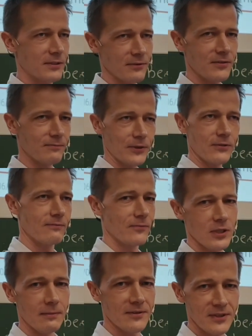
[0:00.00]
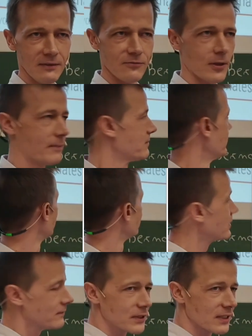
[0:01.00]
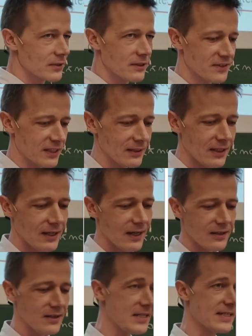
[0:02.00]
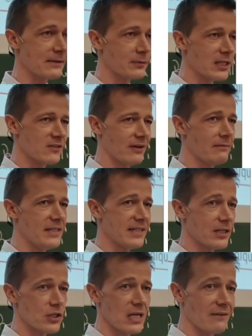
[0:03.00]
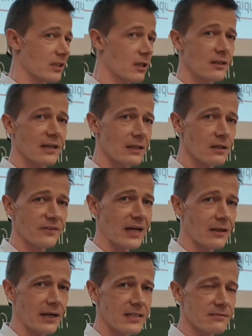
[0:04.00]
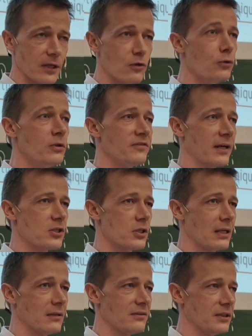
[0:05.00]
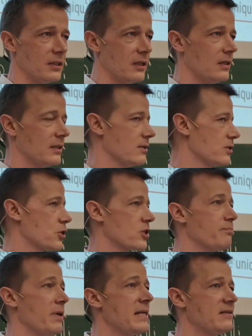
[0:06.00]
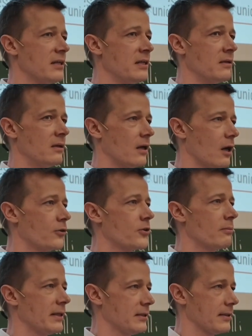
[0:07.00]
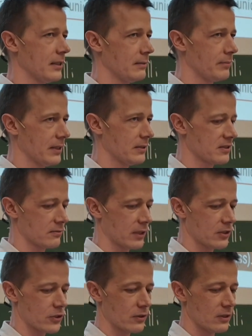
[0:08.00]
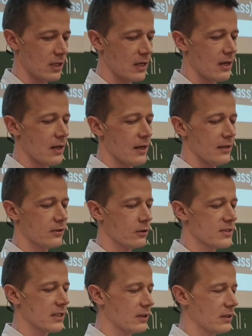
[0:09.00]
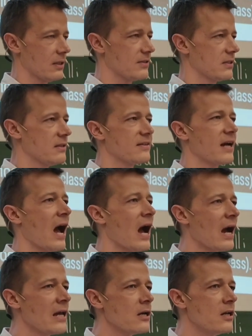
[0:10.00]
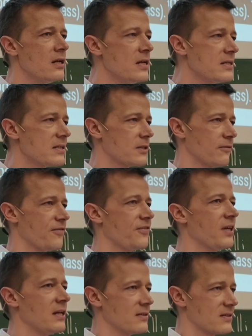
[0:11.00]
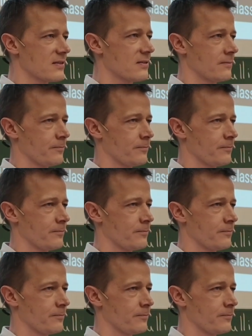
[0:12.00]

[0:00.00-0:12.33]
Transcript: is what Steve Jobs would have said. These exponential families actually have a lot of other extra cool functionality that is just baked in automatically by this structure. It turns out that there is an entire list of things